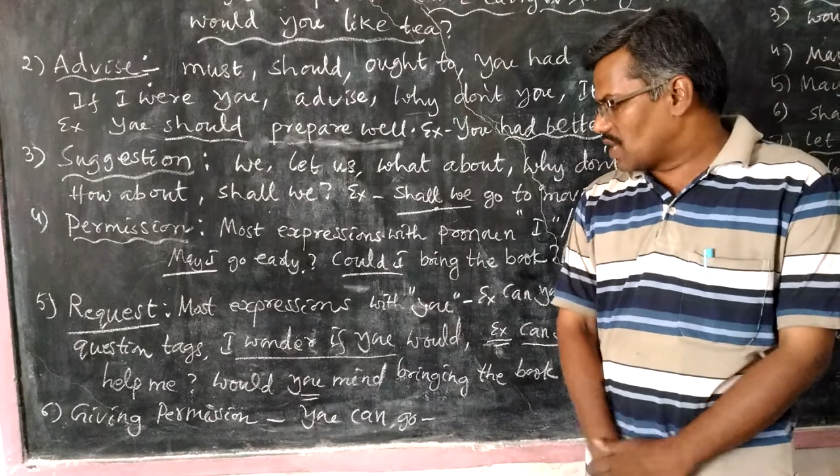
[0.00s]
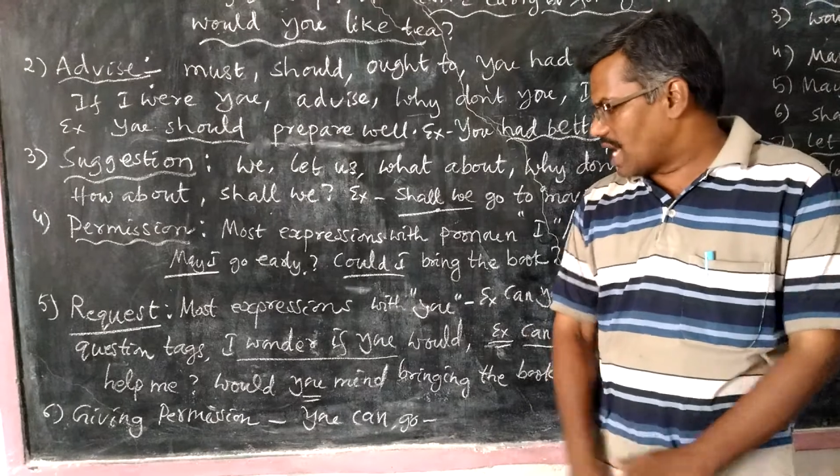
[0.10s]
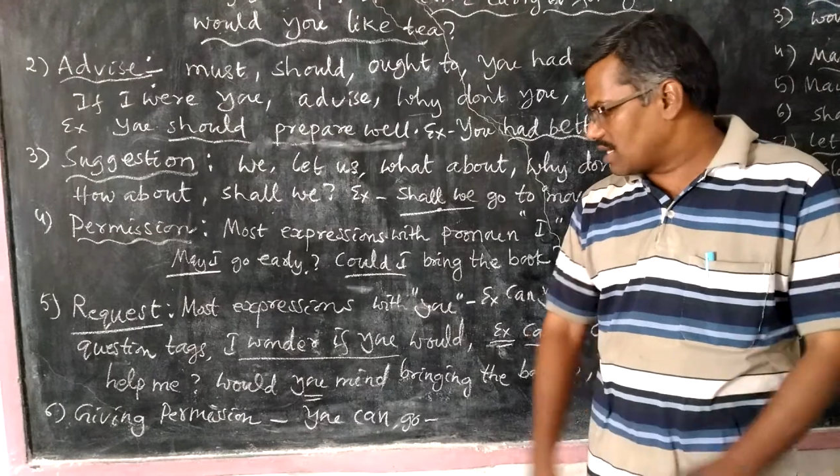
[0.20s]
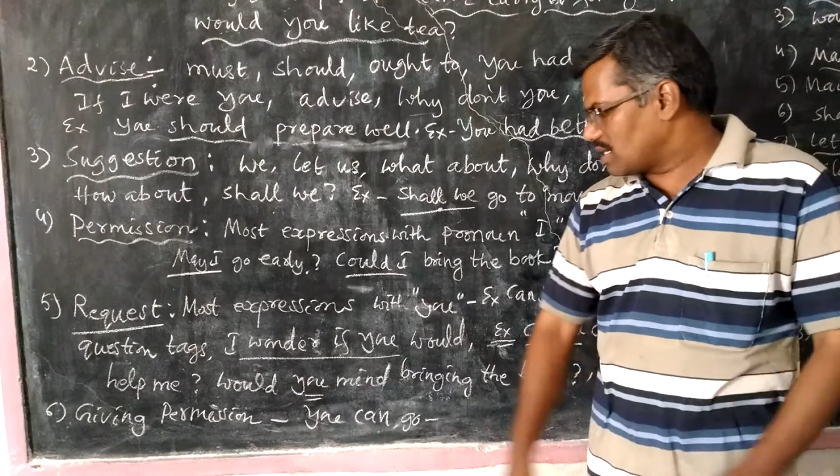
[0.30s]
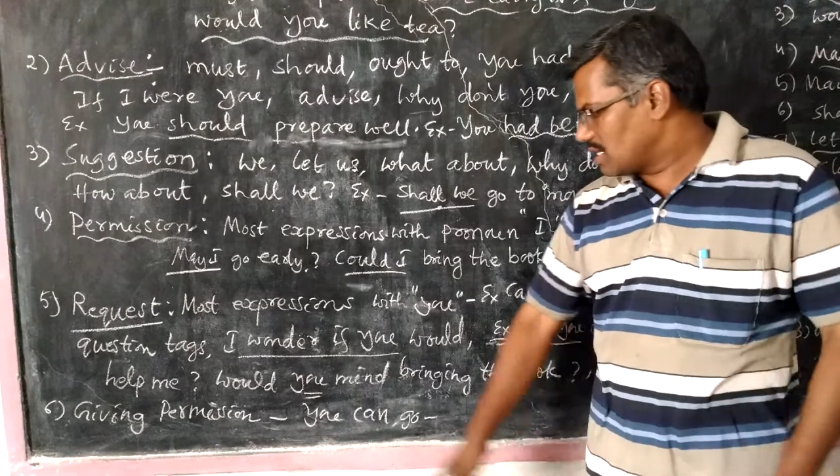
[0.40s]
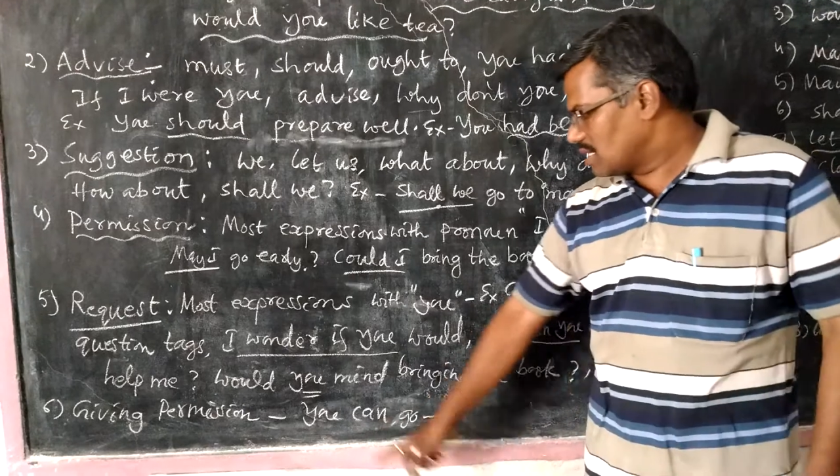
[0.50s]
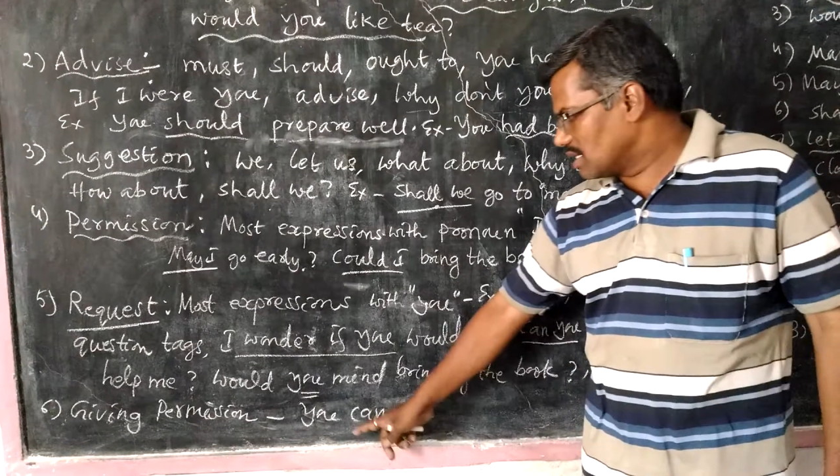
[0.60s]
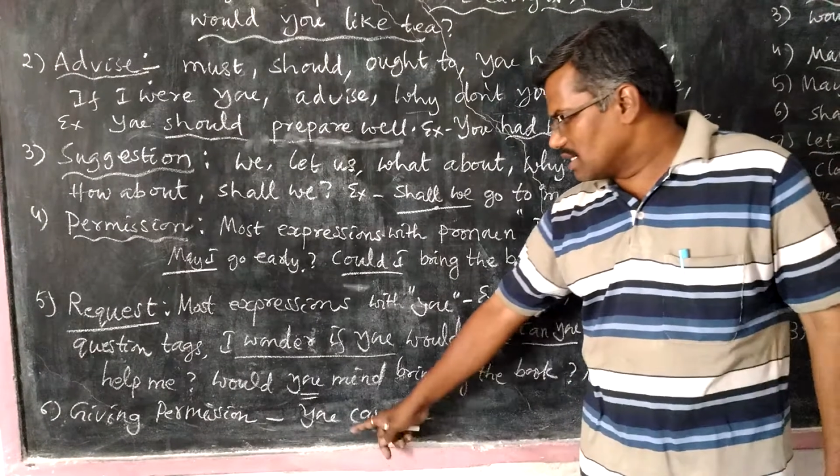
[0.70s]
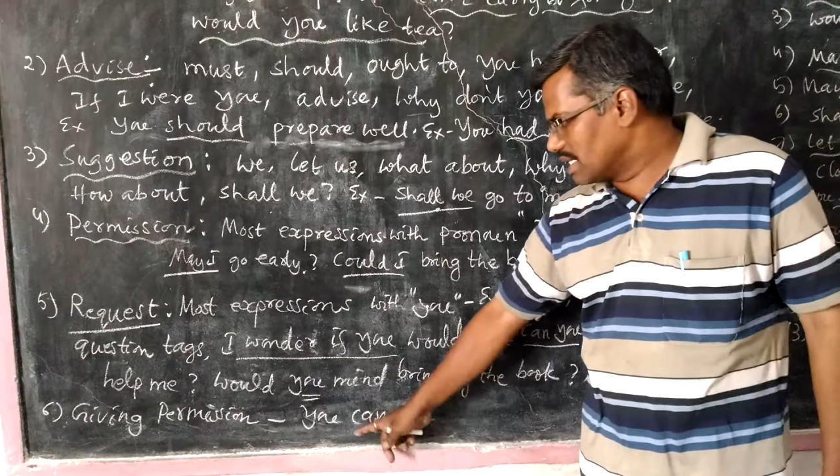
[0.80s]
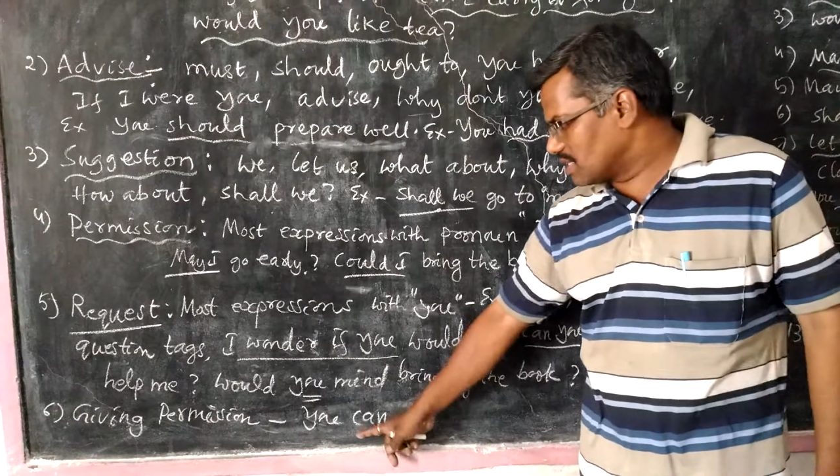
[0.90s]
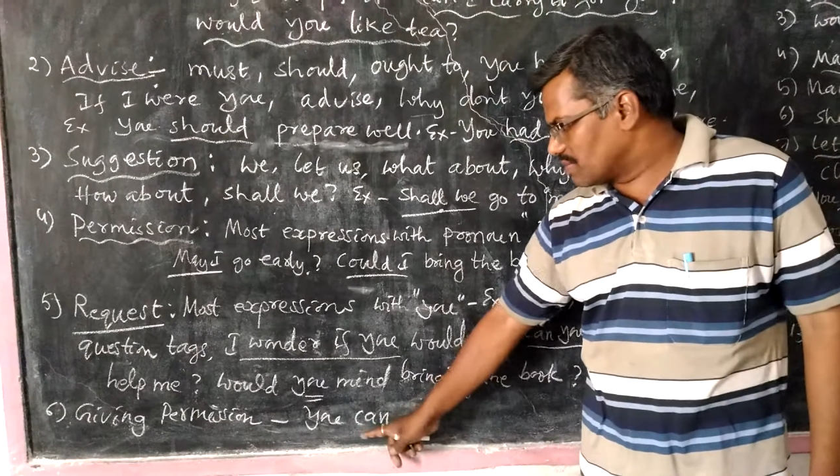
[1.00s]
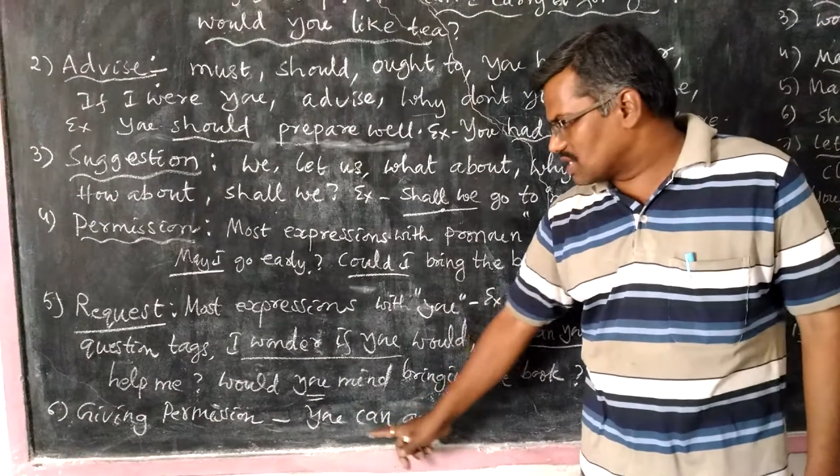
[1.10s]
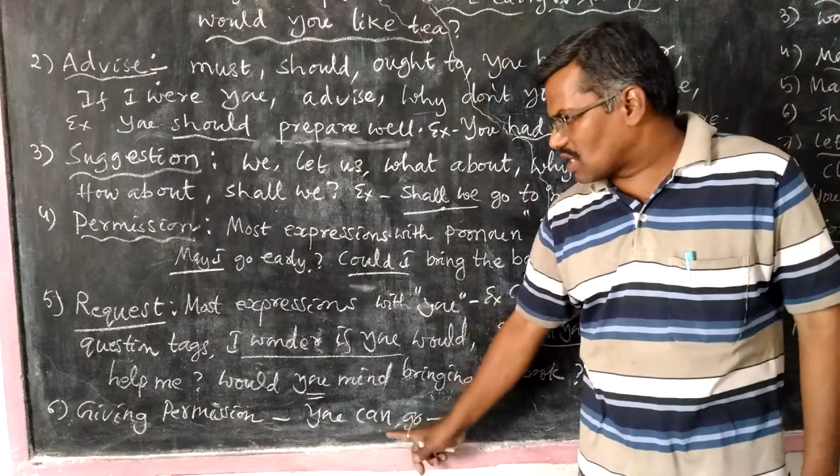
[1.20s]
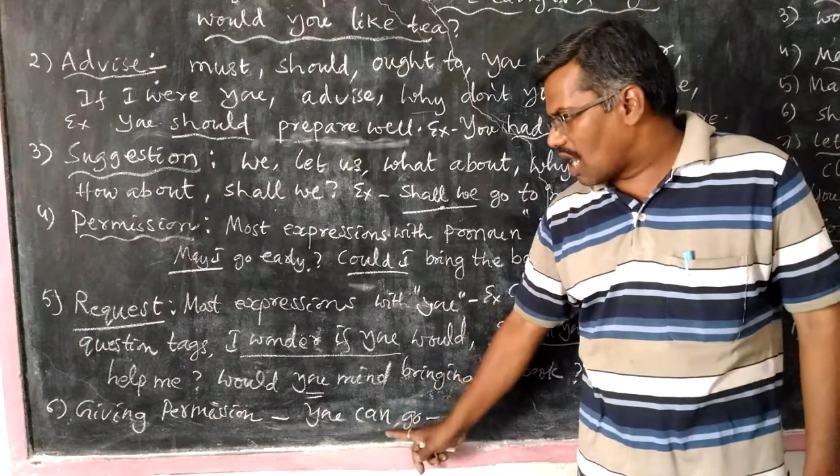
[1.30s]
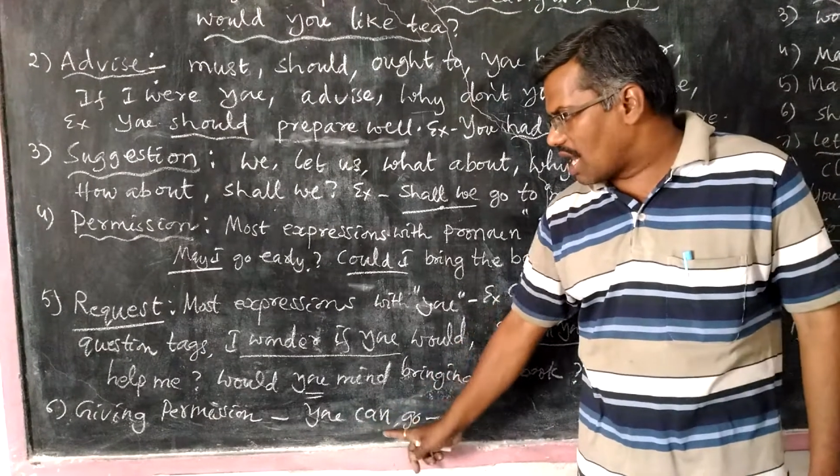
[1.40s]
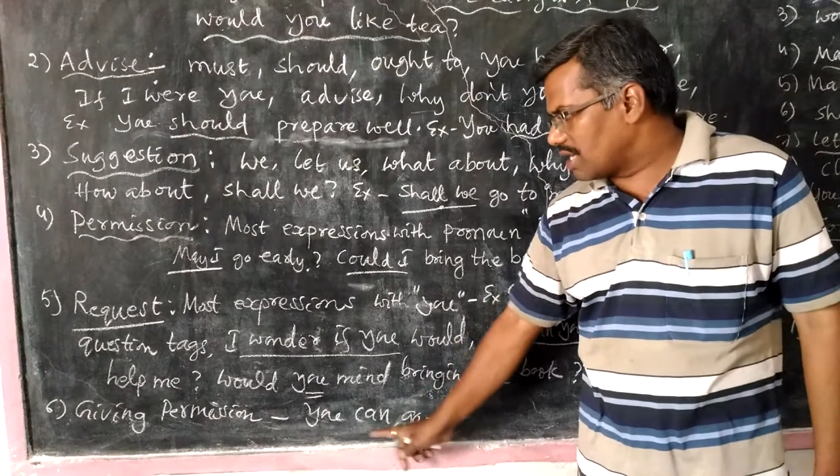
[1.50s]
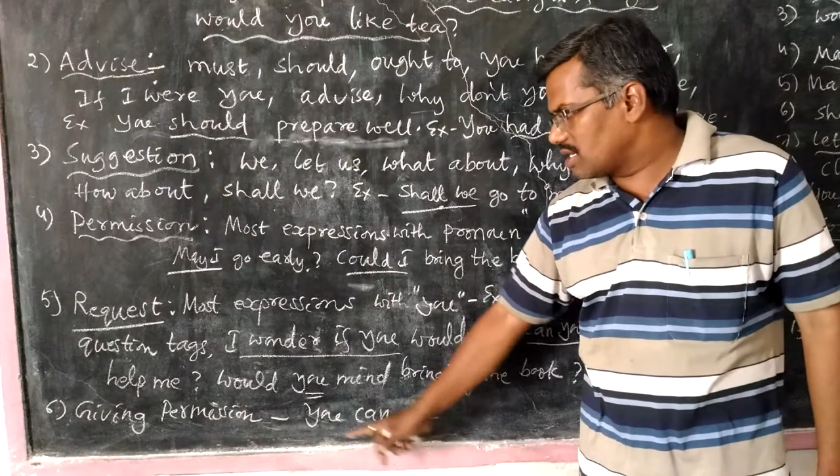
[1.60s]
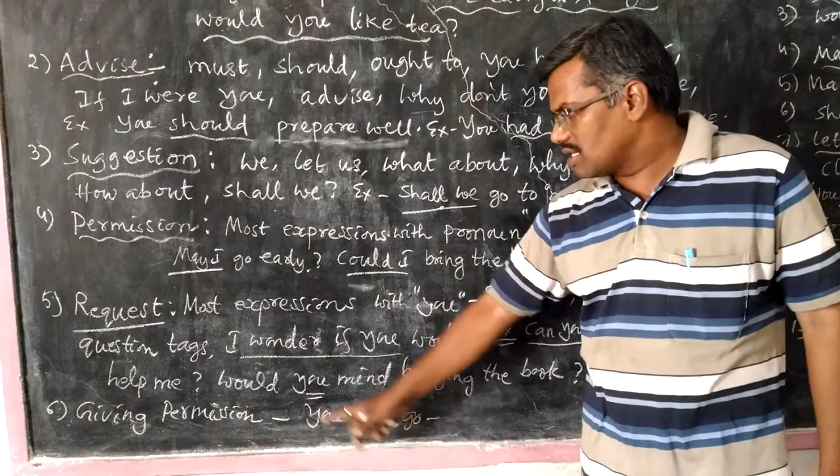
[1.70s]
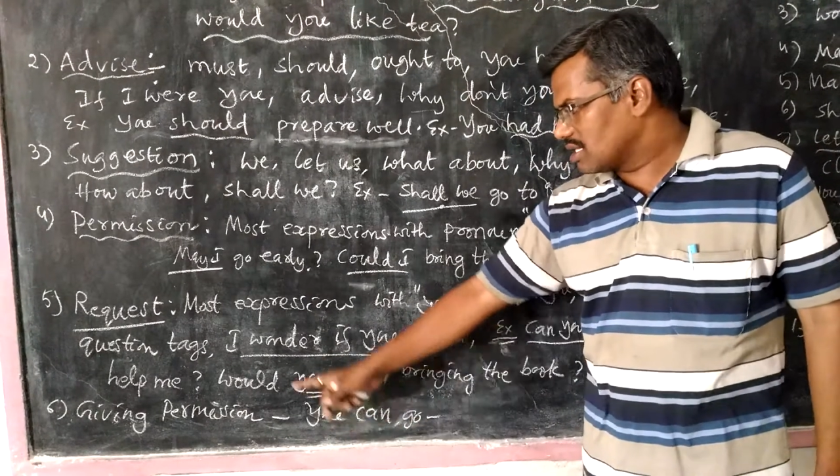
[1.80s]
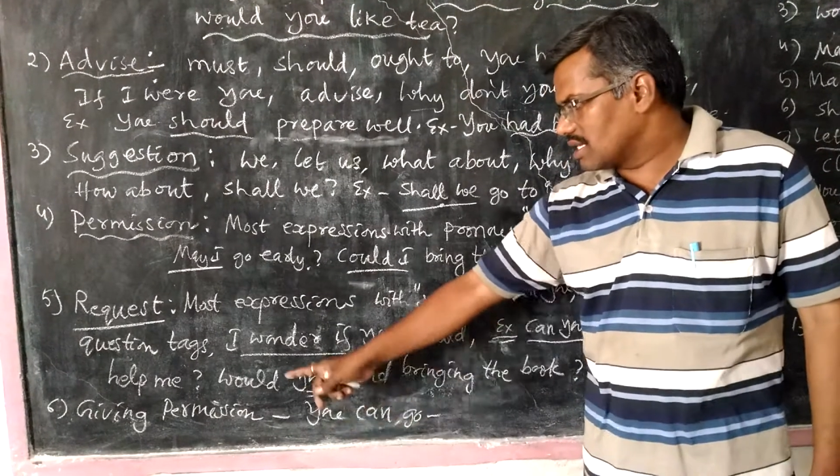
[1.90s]
Then it is
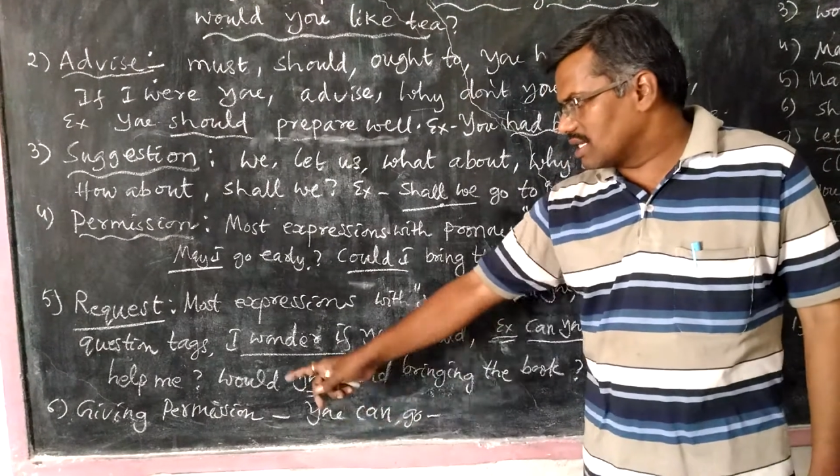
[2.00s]
called